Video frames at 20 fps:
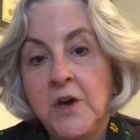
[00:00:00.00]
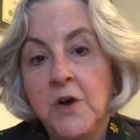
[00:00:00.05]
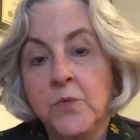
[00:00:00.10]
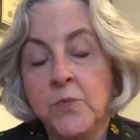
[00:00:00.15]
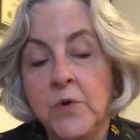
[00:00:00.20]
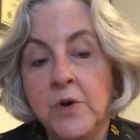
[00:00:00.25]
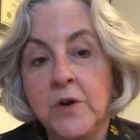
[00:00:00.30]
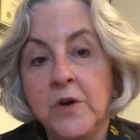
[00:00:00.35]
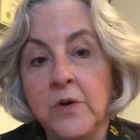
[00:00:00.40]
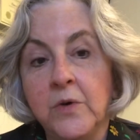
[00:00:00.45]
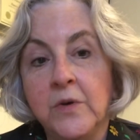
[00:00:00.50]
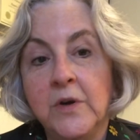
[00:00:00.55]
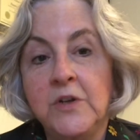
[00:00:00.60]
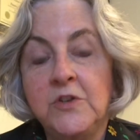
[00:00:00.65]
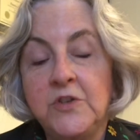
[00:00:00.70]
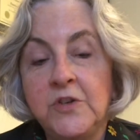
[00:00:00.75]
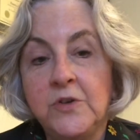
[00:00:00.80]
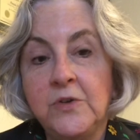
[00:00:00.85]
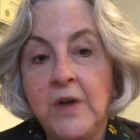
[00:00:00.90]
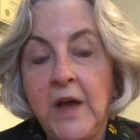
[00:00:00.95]
We're going
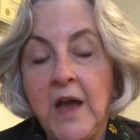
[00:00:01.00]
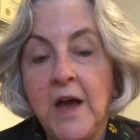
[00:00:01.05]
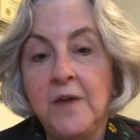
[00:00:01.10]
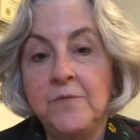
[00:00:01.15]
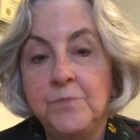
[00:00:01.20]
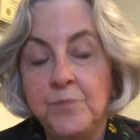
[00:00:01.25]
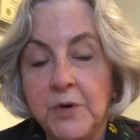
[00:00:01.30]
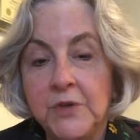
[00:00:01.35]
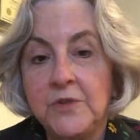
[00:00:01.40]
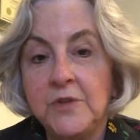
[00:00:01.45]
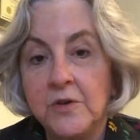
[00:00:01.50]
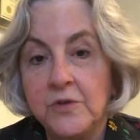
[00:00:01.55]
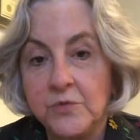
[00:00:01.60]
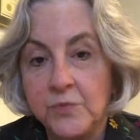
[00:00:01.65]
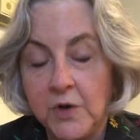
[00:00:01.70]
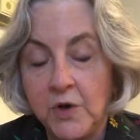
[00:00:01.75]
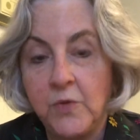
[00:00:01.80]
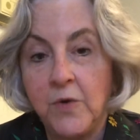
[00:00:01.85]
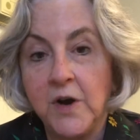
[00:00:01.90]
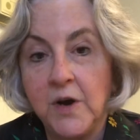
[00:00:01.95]
to have put those
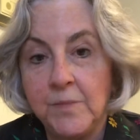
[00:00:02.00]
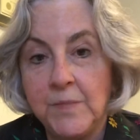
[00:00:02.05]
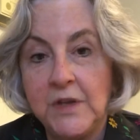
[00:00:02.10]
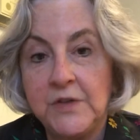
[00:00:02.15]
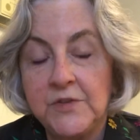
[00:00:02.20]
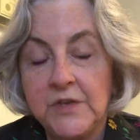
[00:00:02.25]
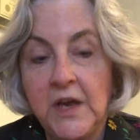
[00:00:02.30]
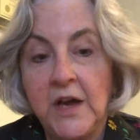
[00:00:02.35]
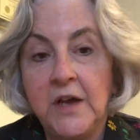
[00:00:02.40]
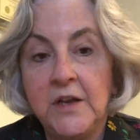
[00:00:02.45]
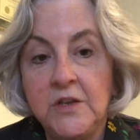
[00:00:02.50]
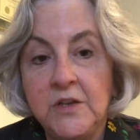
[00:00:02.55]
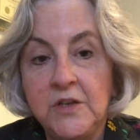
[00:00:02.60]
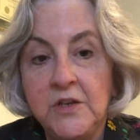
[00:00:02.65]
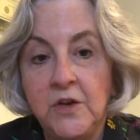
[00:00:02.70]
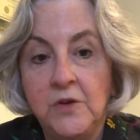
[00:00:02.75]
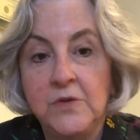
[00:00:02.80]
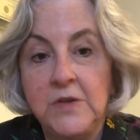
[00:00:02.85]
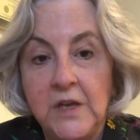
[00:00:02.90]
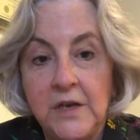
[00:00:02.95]
requirements on
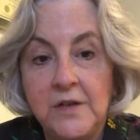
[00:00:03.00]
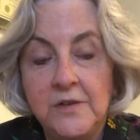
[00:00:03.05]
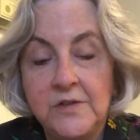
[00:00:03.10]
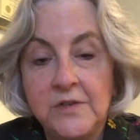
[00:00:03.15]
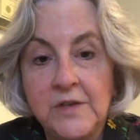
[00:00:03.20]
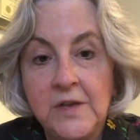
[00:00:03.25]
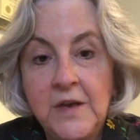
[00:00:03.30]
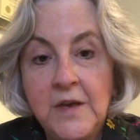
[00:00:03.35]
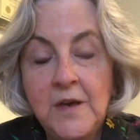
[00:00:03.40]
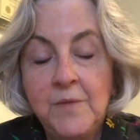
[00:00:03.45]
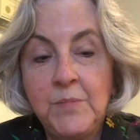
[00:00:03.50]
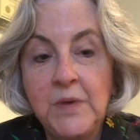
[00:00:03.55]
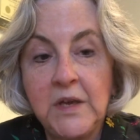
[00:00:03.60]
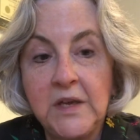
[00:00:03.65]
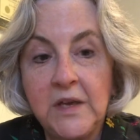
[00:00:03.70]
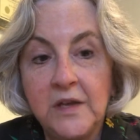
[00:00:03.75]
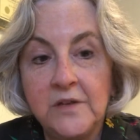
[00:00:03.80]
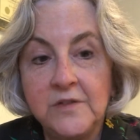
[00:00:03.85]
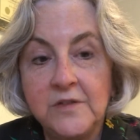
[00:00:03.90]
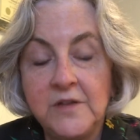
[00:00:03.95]
unions
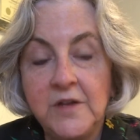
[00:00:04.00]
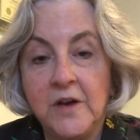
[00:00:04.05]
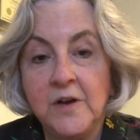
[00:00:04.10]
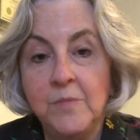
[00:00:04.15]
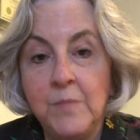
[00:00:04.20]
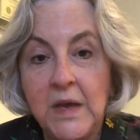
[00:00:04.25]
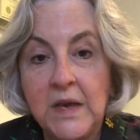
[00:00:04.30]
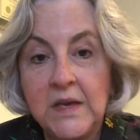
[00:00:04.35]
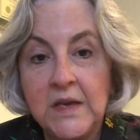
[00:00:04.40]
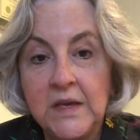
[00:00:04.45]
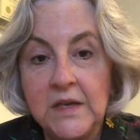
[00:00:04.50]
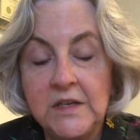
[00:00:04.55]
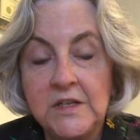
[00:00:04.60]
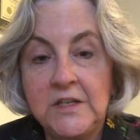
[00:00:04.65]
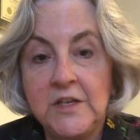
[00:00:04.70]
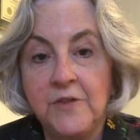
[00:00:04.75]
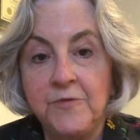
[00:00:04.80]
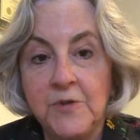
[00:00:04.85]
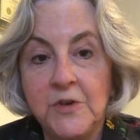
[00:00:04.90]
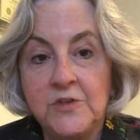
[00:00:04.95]
because they're making a
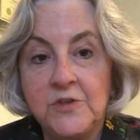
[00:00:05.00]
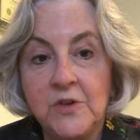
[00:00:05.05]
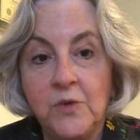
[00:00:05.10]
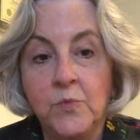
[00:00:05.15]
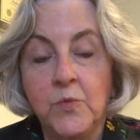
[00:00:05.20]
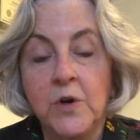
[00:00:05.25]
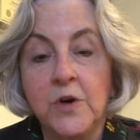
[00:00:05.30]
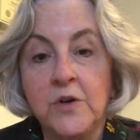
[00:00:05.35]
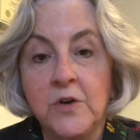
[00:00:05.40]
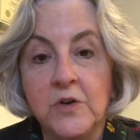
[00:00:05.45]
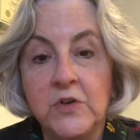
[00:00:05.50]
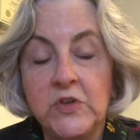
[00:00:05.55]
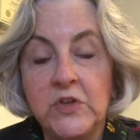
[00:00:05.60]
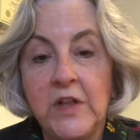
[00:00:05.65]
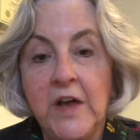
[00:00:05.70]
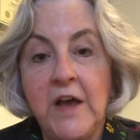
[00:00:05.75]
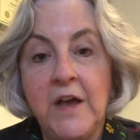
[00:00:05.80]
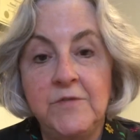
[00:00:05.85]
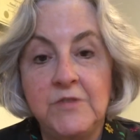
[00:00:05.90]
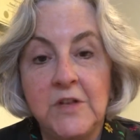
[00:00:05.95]
difference in workers'
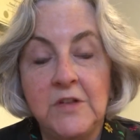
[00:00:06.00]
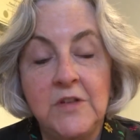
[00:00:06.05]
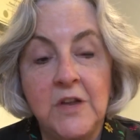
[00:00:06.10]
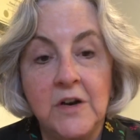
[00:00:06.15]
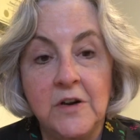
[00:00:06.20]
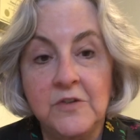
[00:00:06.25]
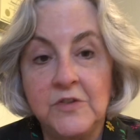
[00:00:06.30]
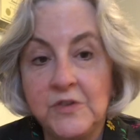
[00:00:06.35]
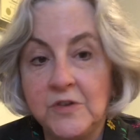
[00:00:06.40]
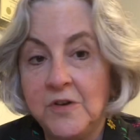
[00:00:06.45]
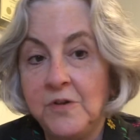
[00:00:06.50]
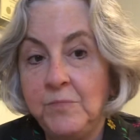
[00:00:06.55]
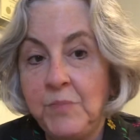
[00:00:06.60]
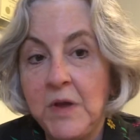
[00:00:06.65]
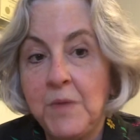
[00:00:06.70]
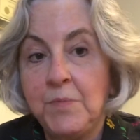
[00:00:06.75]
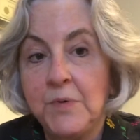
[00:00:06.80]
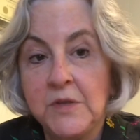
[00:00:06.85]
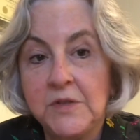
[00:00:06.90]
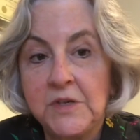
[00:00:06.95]
lives. And there are certain
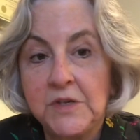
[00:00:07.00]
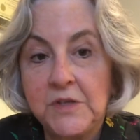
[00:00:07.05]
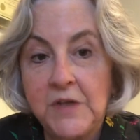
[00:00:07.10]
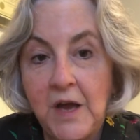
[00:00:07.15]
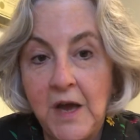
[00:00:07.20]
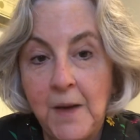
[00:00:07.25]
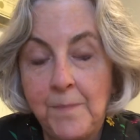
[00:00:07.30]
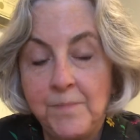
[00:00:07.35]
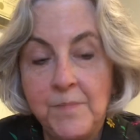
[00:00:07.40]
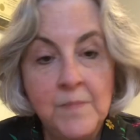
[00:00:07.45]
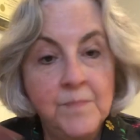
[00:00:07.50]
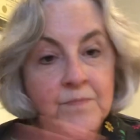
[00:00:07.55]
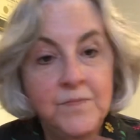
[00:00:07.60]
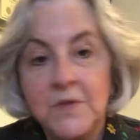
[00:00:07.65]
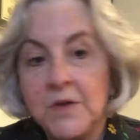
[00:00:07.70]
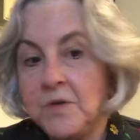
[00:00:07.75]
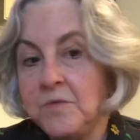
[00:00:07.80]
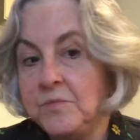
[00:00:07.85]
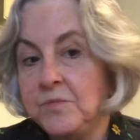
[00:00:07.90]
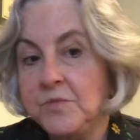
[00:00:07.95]
people at the top
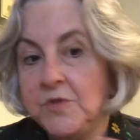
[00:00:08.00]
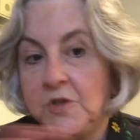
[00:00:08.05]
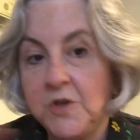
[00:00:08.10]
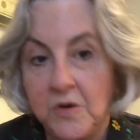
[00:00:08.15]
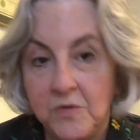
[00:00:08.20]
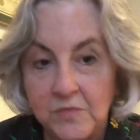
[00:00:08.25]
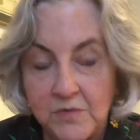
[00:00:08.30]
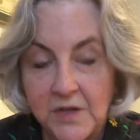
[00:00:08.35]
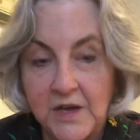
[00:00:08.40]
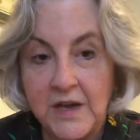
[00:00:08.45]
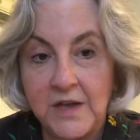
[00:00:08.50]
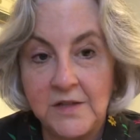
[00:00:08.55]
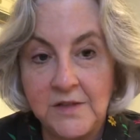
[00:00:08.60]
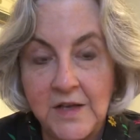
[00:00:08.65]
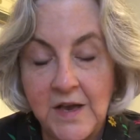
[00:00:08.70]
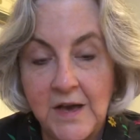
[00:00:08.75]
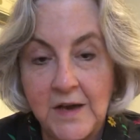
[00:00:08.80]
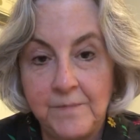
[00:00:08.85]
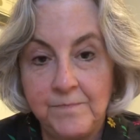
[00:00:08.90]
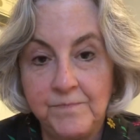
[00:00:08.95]
who don't like
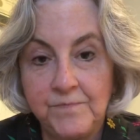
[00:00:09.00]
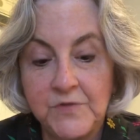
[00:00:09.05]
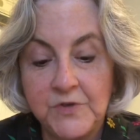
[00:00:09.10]
that.